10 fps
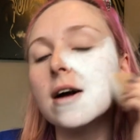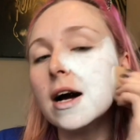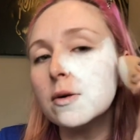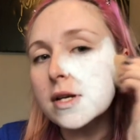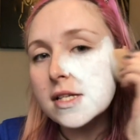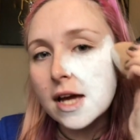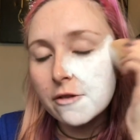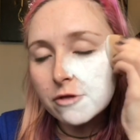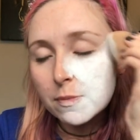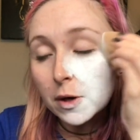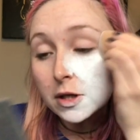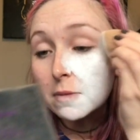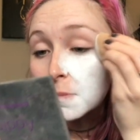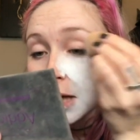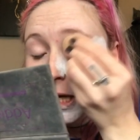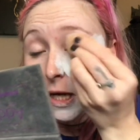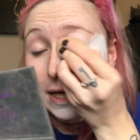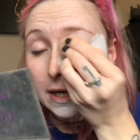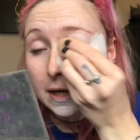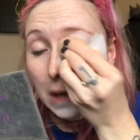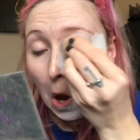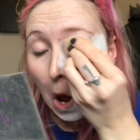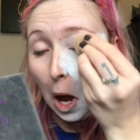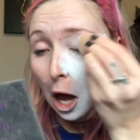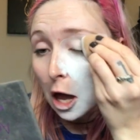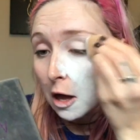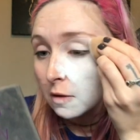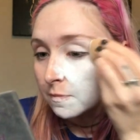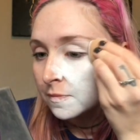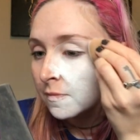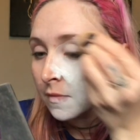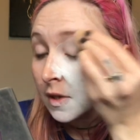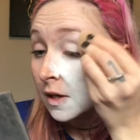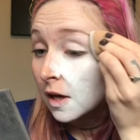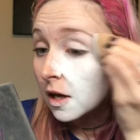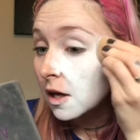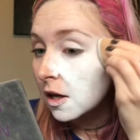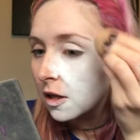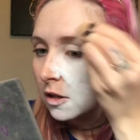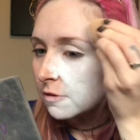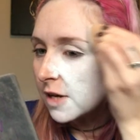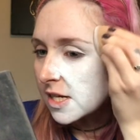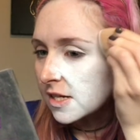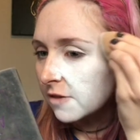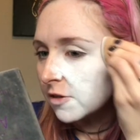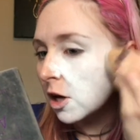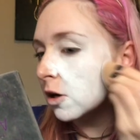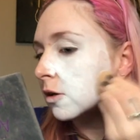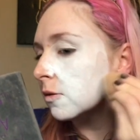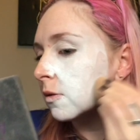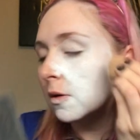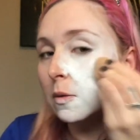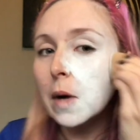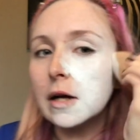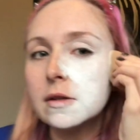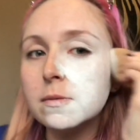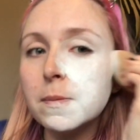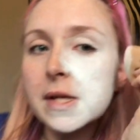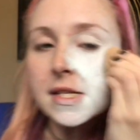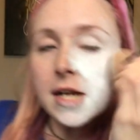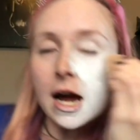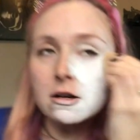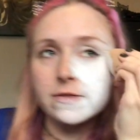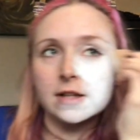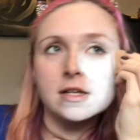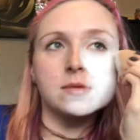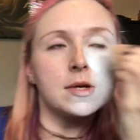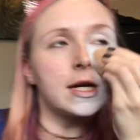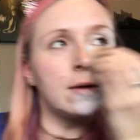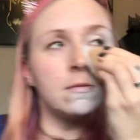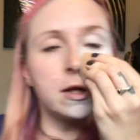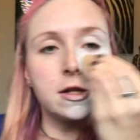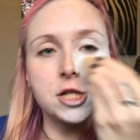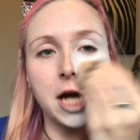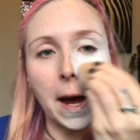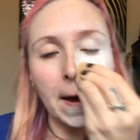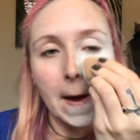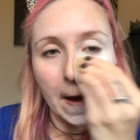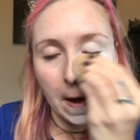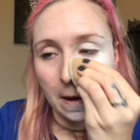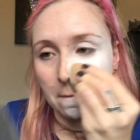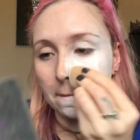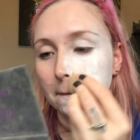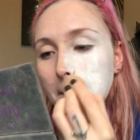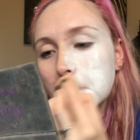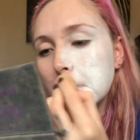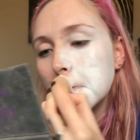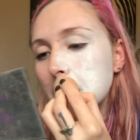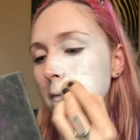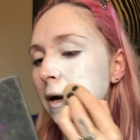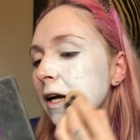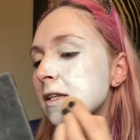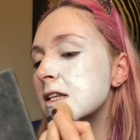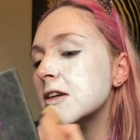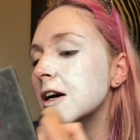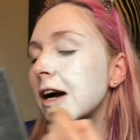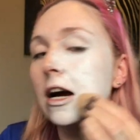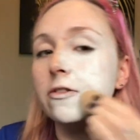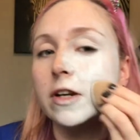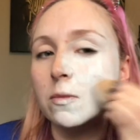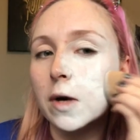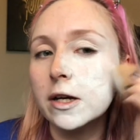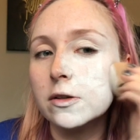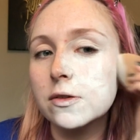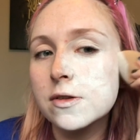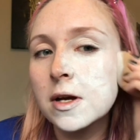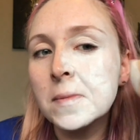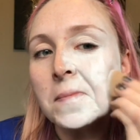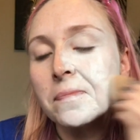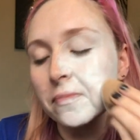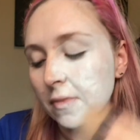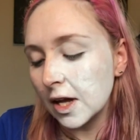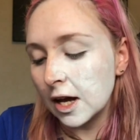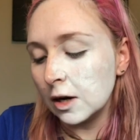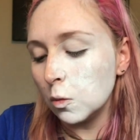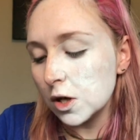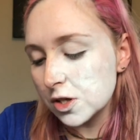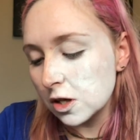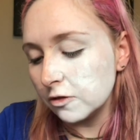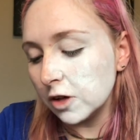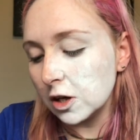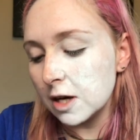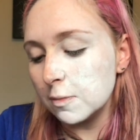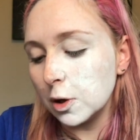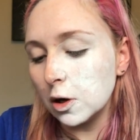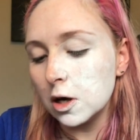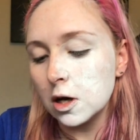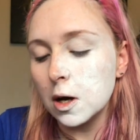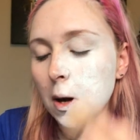So how has everybody been? The reason I've not, well, been to the caravan this weekend with Jay. My auntie's got a caravan in Wales and I was gonna vlog it, but